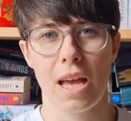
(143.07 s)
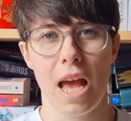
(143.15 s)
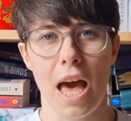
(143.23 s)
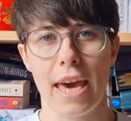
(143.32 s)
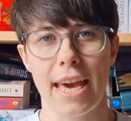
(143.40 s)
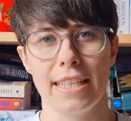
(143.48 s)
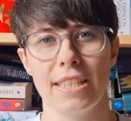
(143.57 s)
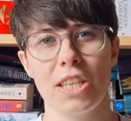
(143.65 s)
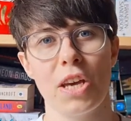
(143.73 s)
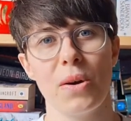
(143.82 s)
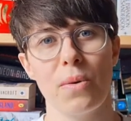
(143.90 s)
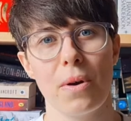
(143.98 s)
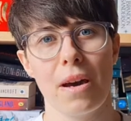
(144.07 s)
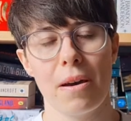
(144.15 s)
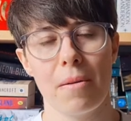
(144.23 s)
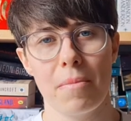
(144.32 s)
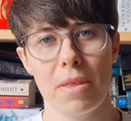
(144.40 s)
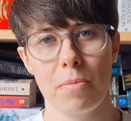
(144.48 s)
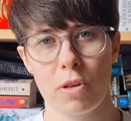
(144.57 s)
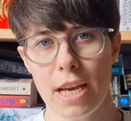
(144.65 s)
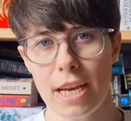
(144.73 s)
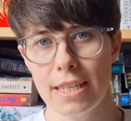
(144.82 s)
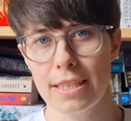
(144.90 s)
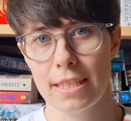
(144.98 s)
Okay, so the
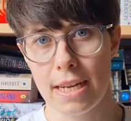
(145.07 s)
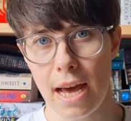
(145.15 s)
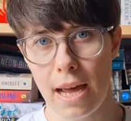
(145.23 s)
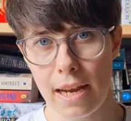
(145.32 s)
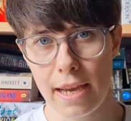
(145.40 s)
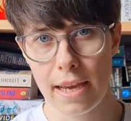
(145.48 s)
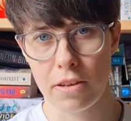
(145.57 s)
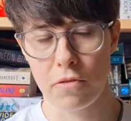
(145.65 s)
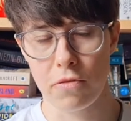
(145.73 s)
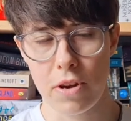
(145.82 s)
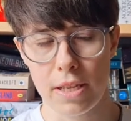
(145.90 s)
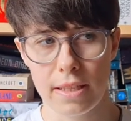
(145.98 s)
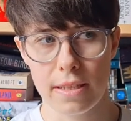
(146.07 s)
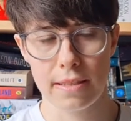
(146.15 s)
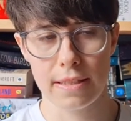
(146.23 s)
protagonist, Darling, and her friends,